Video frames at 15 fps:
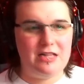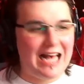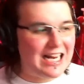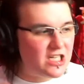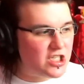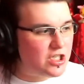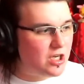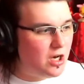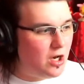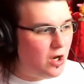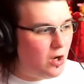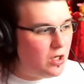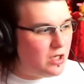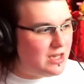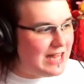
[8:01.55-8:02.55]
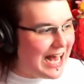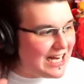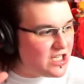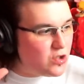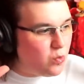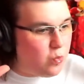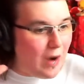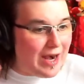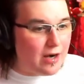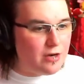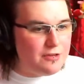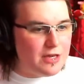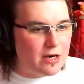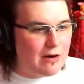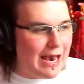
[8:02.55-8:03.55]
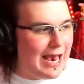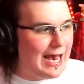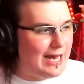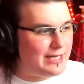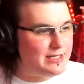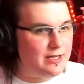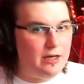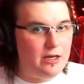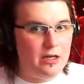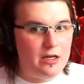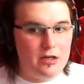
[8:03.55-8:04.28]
That's, that's where they're at.